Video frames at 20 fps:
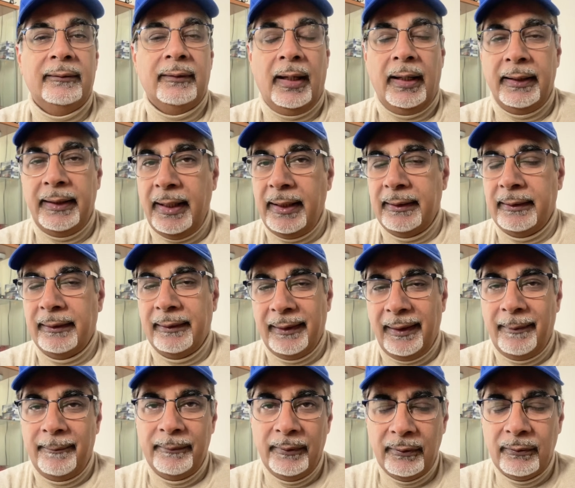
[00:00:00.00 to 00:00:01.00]
Again,
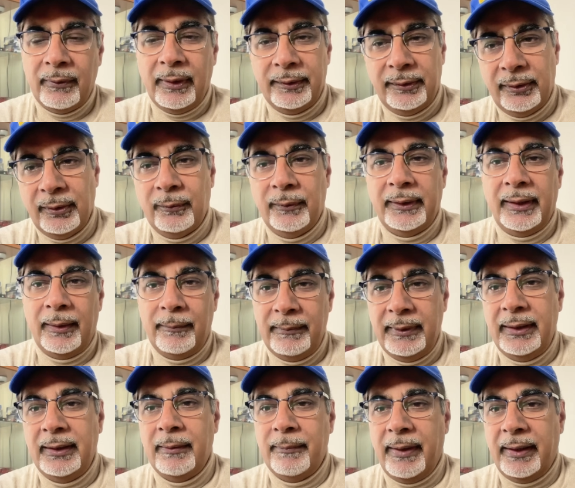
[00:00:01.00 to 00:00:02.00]
I'm not quite sure what they
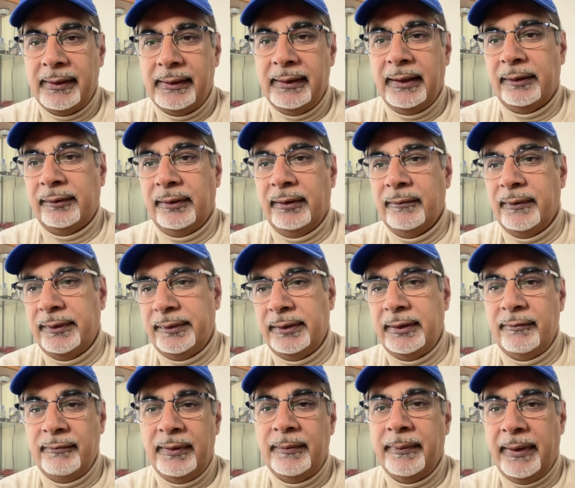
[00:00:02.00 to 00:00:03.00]
mean about the next generation
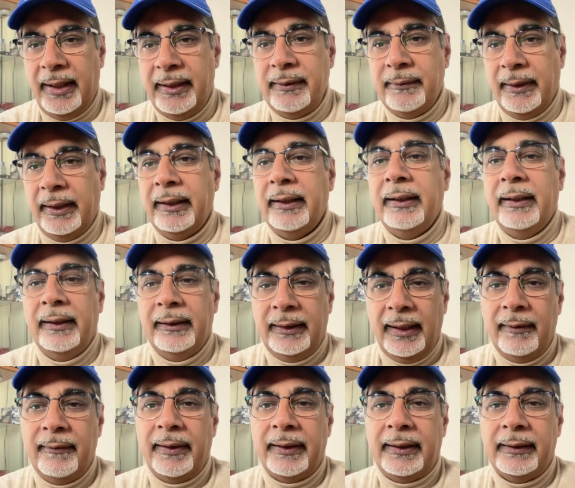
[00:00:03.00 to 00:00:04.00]
EVs, but anyway,
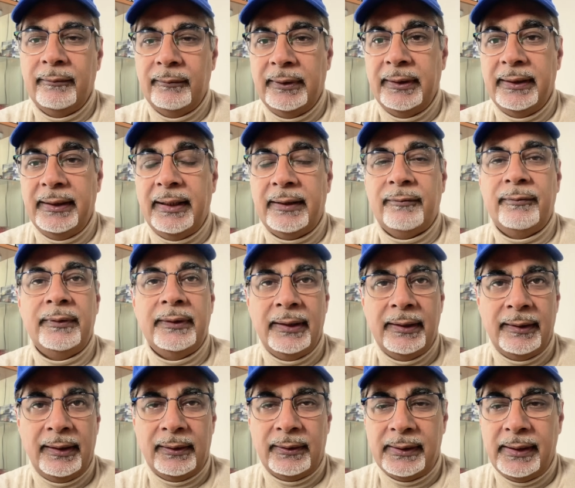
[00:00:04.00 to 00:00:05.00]
they reckon in the next few
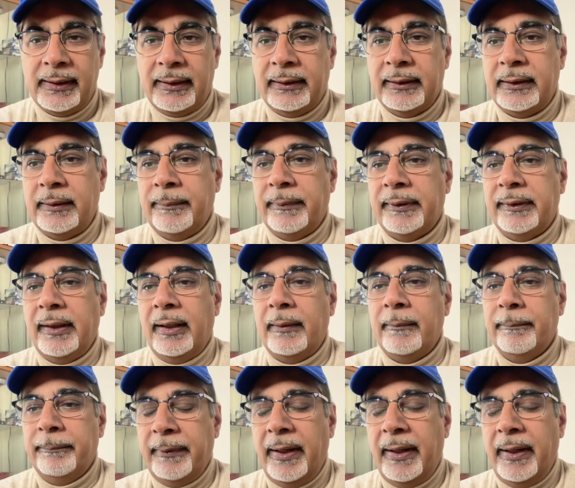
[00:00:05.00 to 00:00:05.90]
years they could hit 30%.